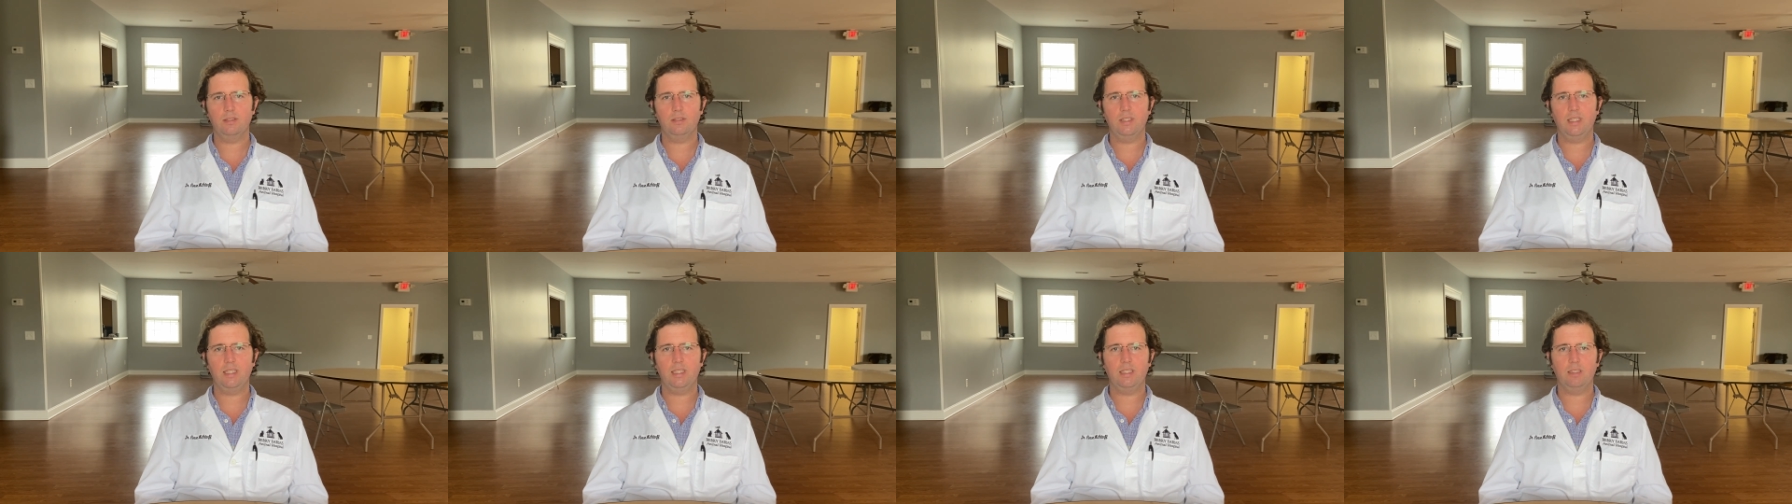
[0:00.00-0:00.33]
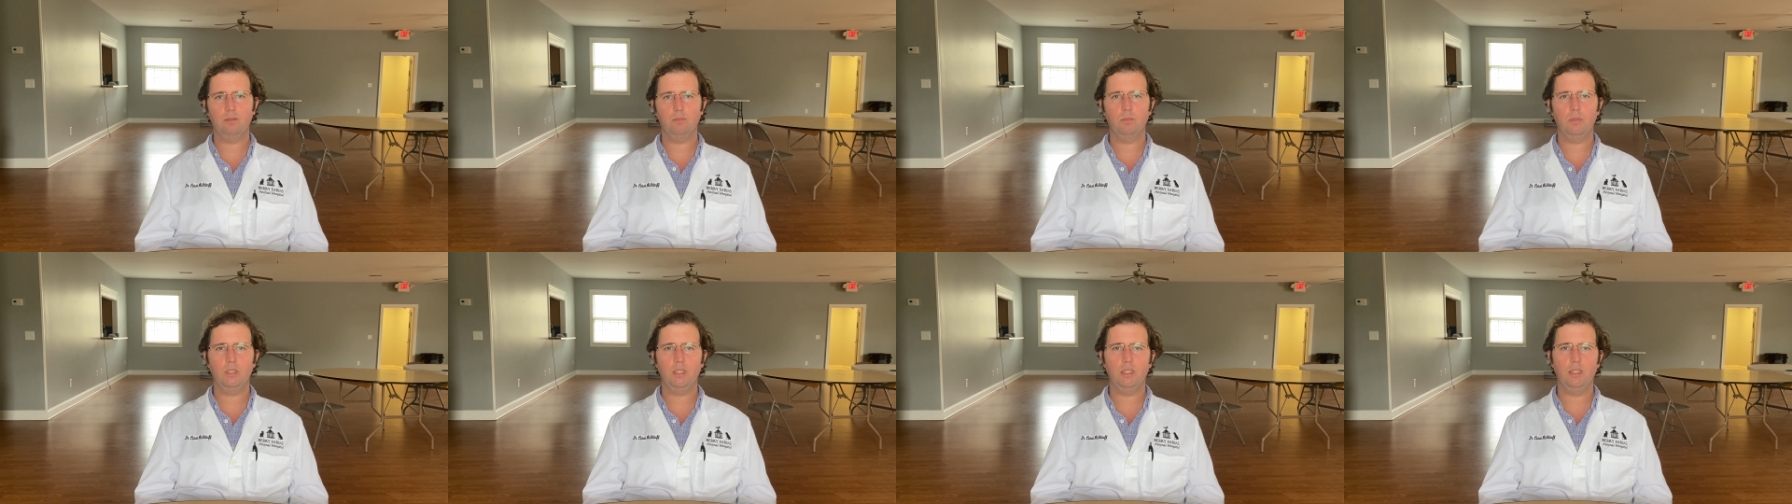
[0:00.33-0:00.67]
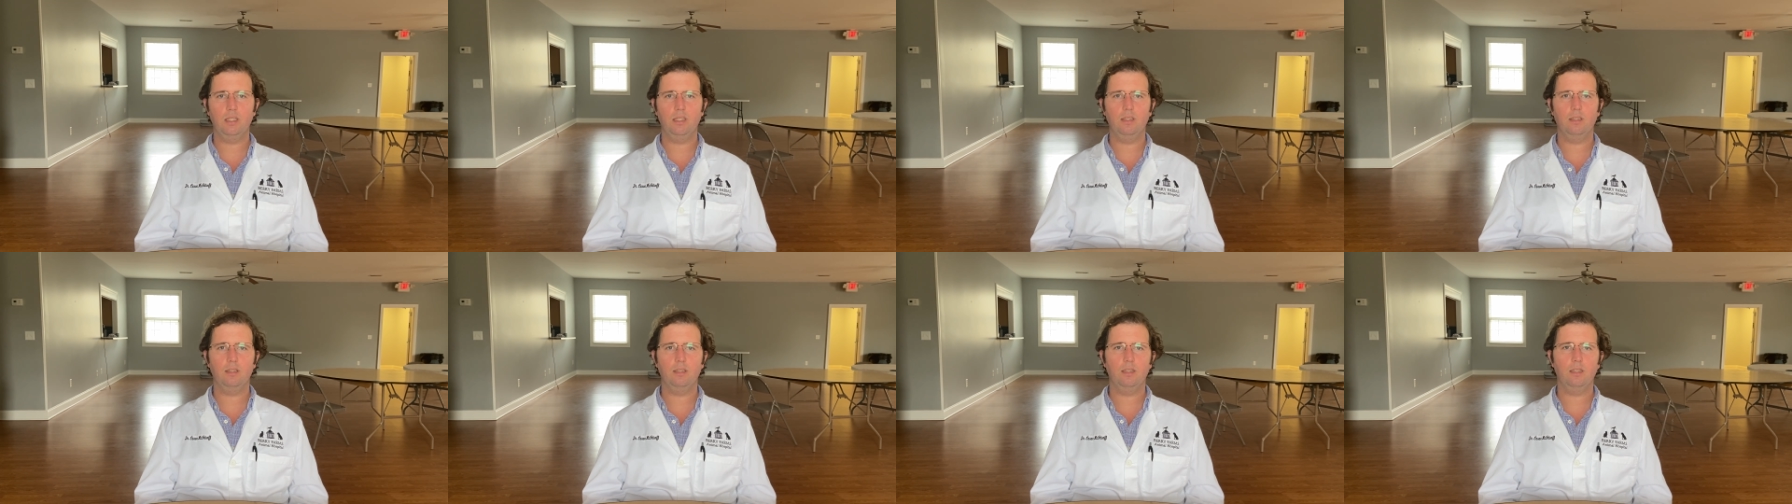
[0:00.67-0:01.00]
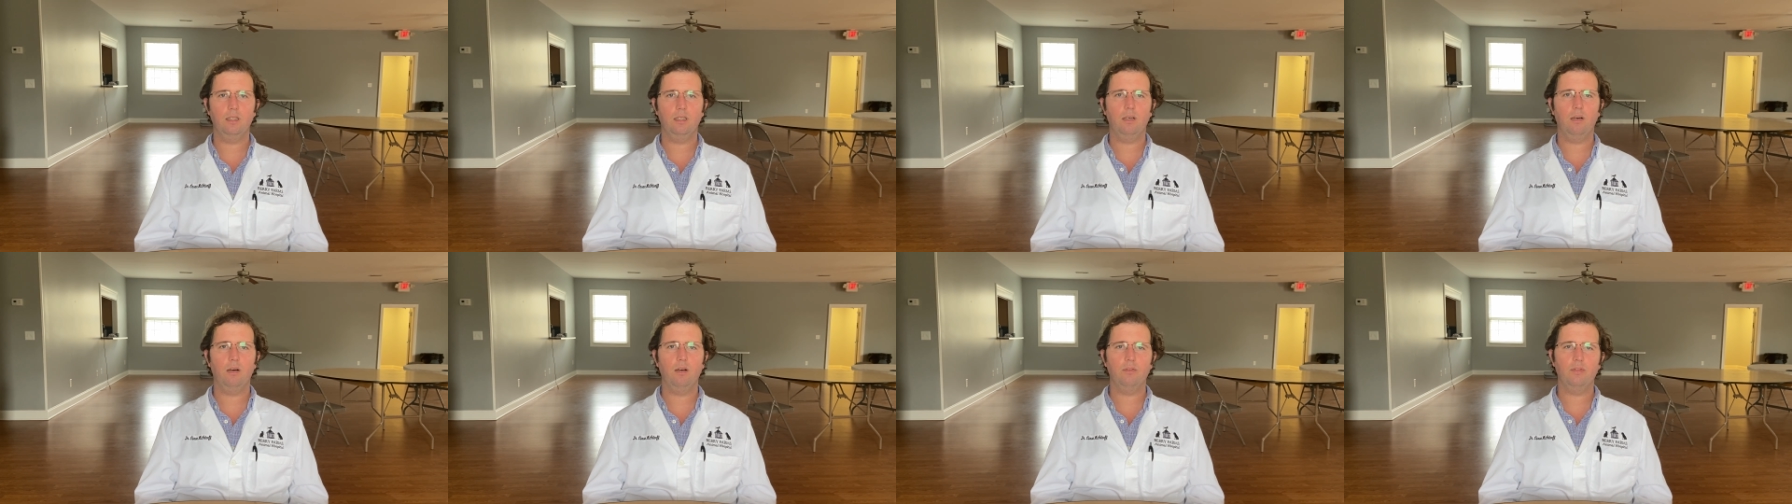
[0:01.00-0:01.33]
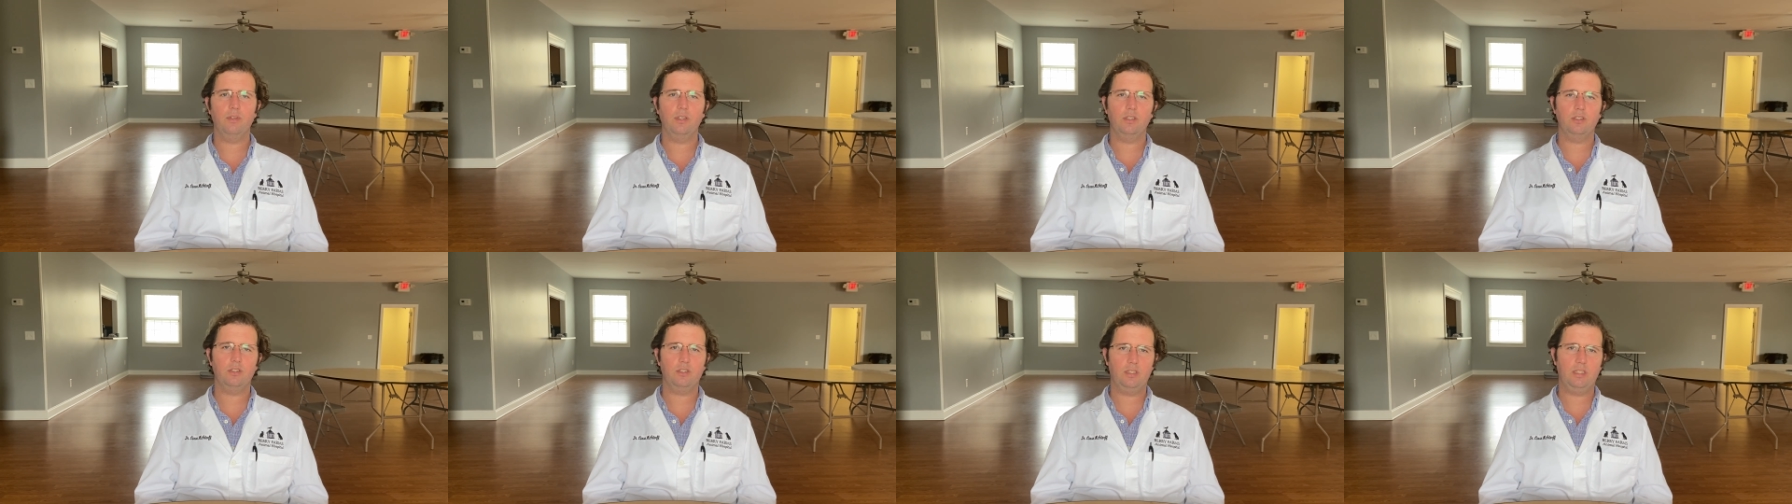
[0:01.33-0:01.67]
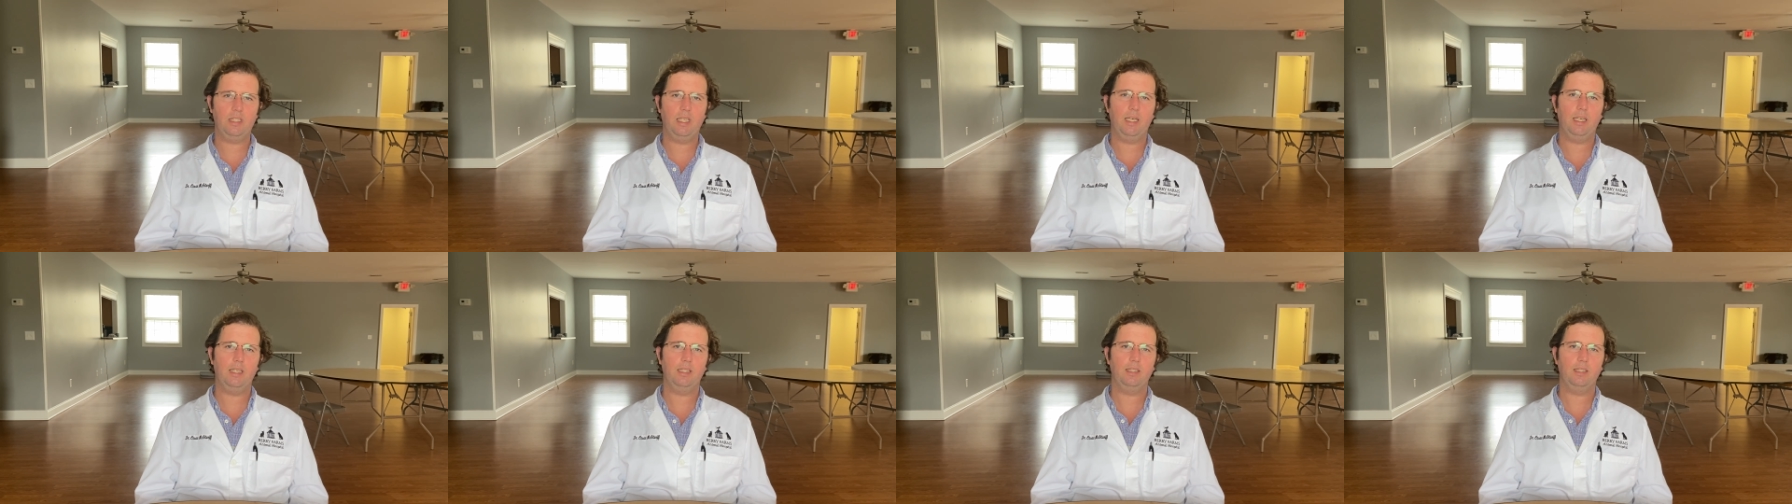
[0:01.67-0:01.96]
they can be on their stay.